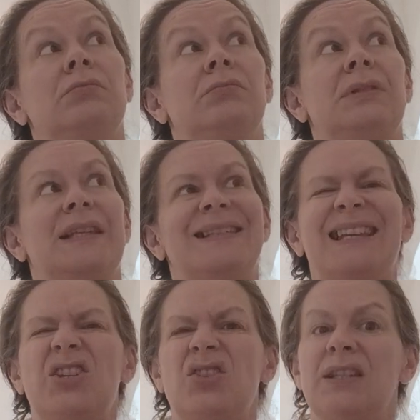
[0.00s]

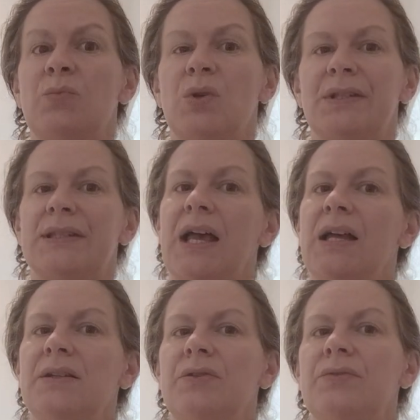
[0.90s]
sensations in one
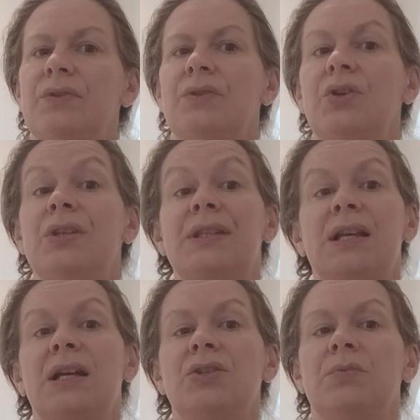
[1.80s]
side over the other
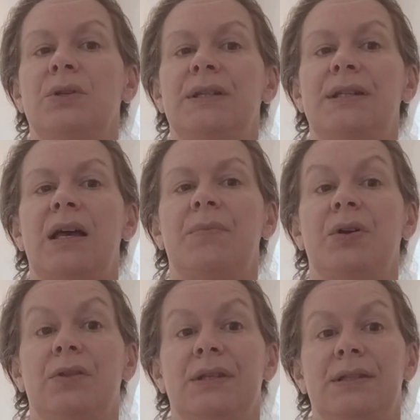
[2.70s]
side, you want to tap
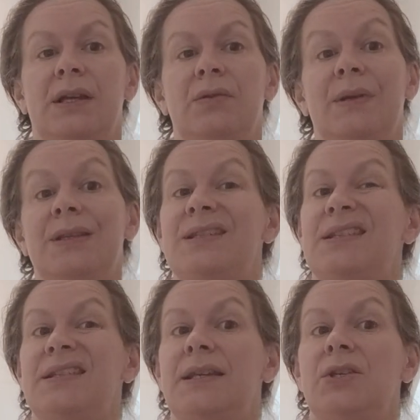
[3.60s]
on the side where the
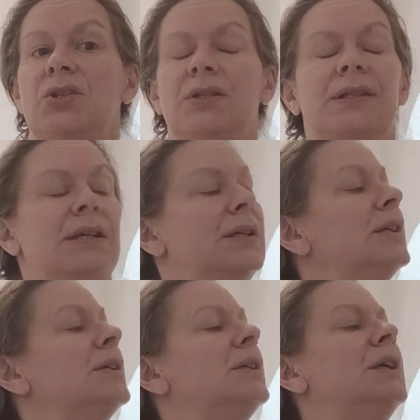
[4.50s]
sensations
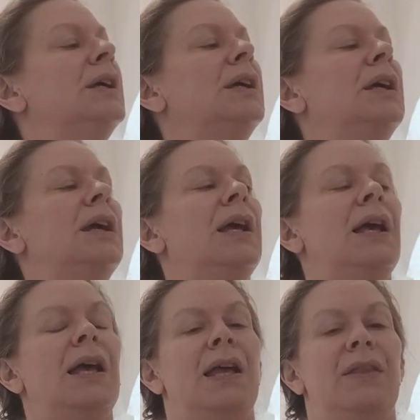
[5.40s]
are.
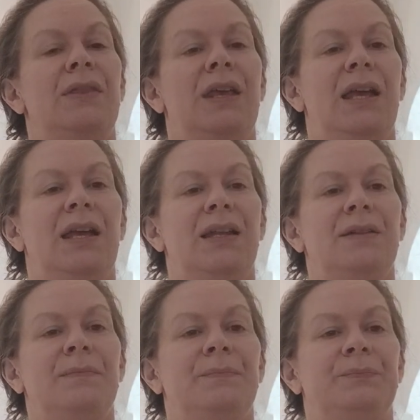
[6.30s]
And then